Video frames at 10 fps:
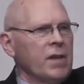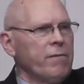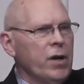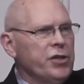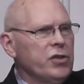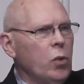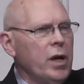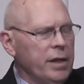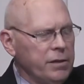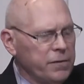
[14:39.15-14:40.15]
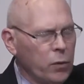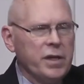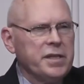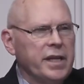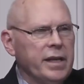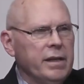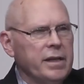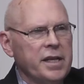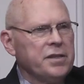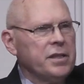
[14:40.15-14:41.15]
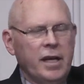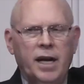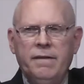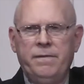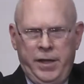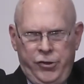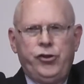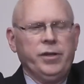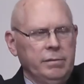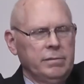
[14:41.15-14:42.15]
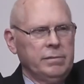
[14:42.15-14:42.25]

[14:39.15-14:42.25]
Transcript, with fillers: verses 1 to 14 is a vision.